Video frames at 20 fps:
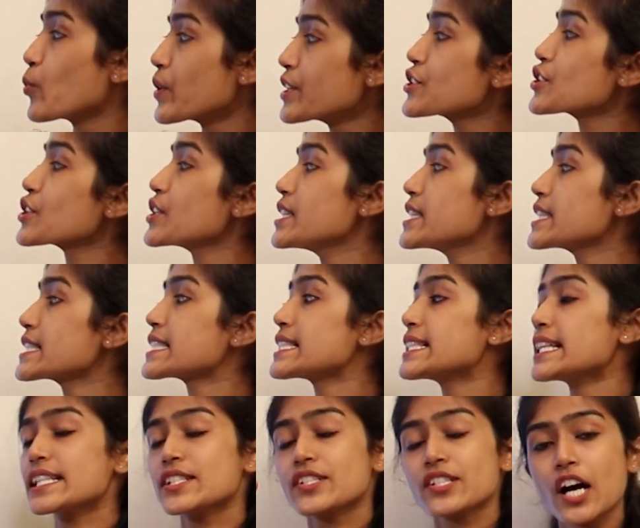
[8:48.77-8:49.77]
which is
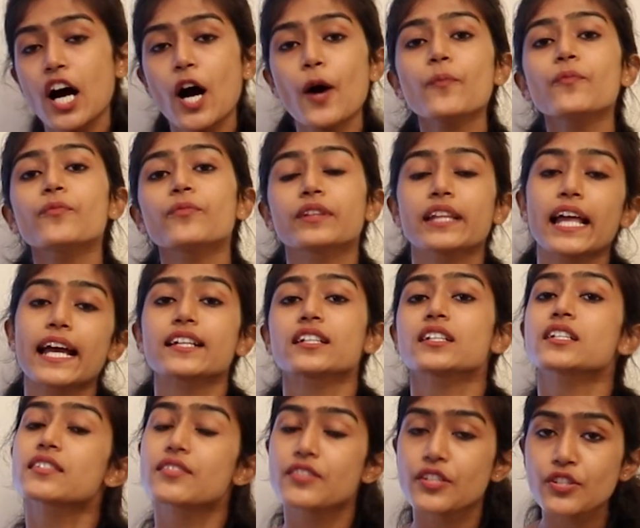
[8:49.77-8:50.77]
the term
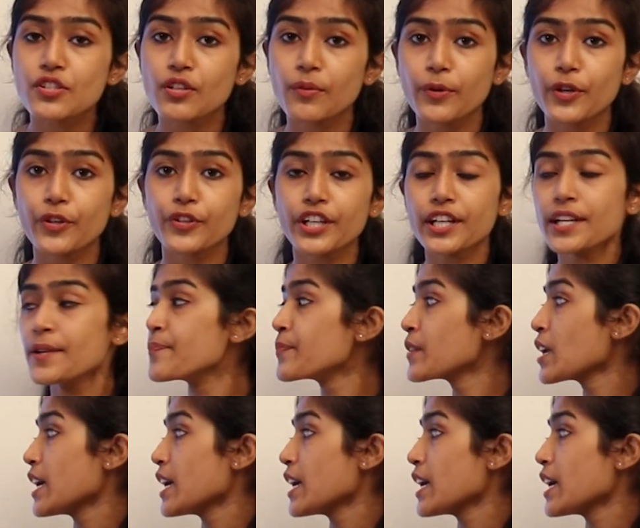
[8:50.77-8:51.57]
that is distributed?